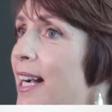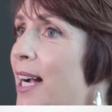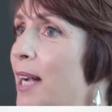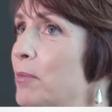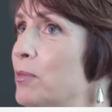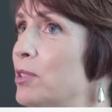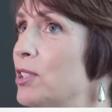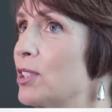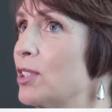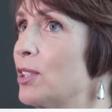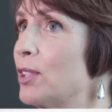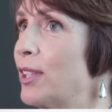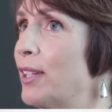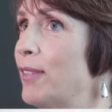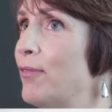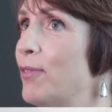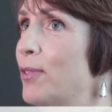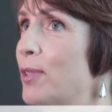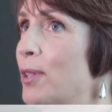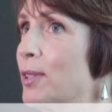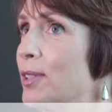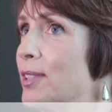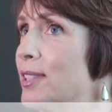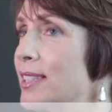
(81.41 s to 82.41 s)
I'm just looking
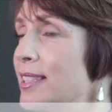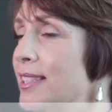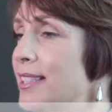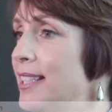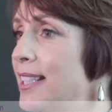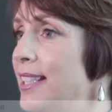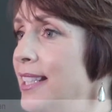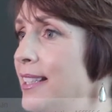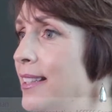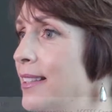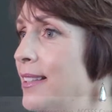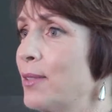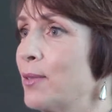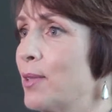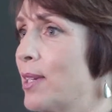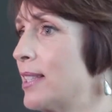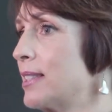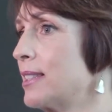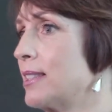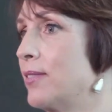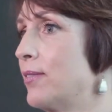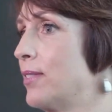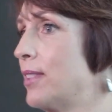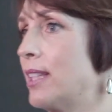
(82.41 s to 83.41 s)
forward to seeing the
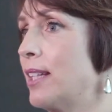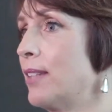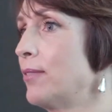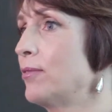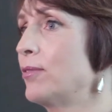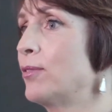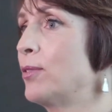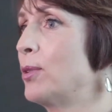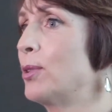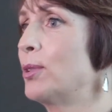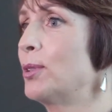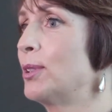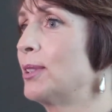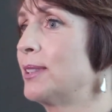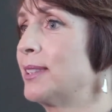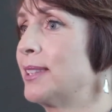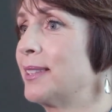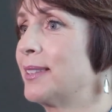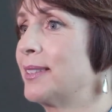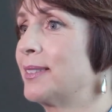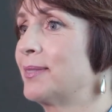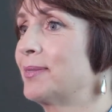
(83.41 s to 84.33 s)
rest of it unfold.